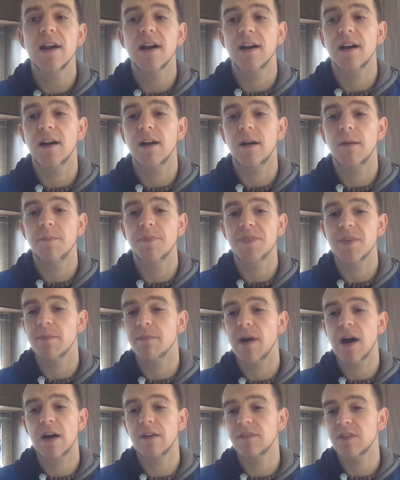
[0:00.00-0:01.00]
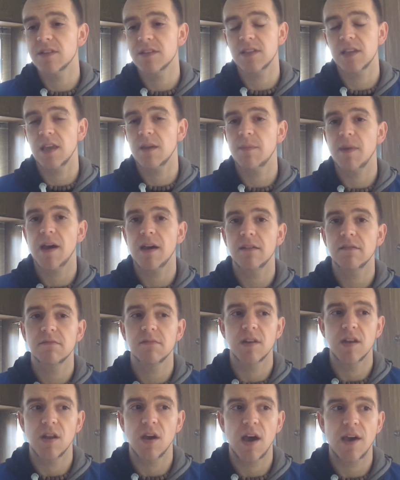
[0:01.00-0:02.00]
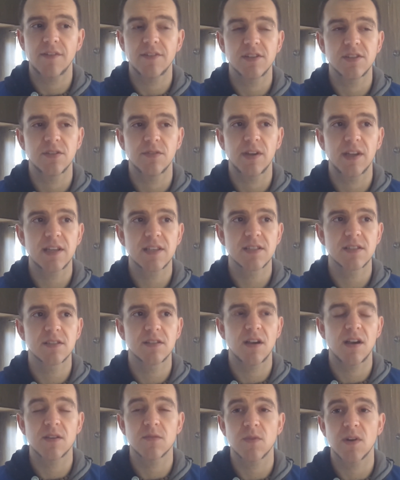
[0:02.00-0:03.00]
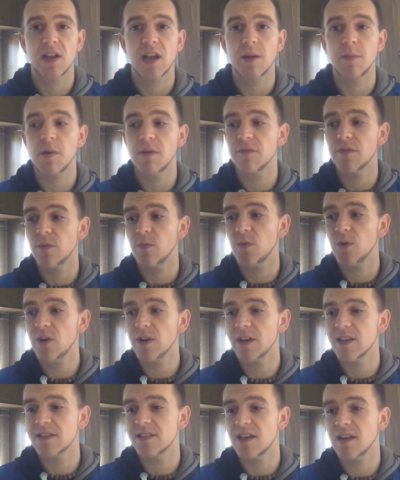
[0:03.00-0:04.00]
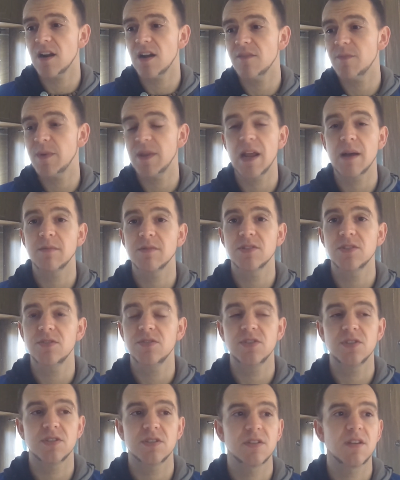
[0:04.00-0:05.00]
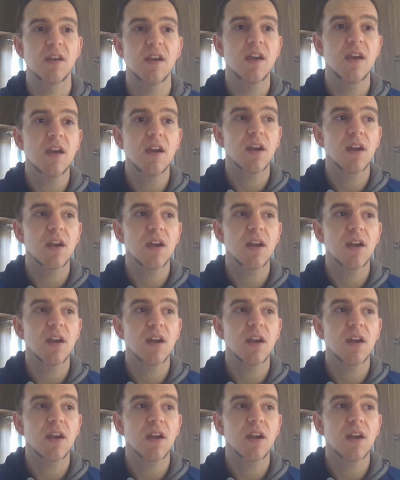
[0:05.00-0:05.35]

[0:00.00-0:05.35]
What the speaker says: The marvelous thing about not having to do exercise when I come home from work is that I've been able to just